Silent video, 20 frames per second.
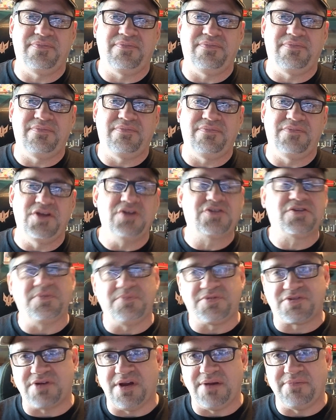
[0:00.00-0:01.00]
YouTube
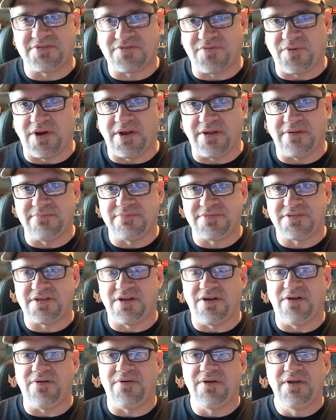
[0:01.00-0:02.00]
streams for you.
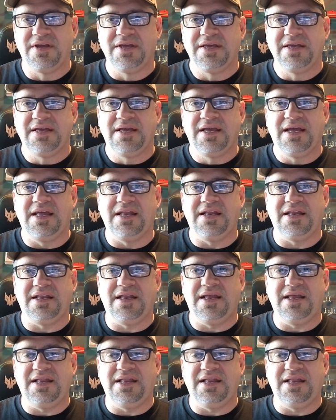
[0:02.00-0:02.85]
So, and